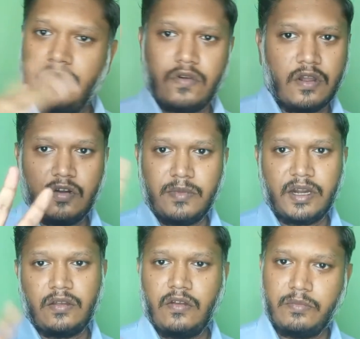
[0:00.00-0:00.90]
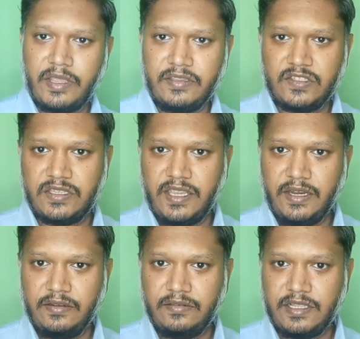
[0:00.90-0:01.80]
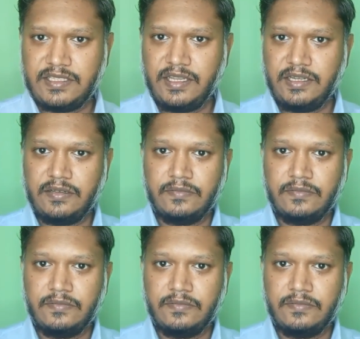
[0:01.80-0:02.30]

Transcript: 4-hour mark on my skin. That's it.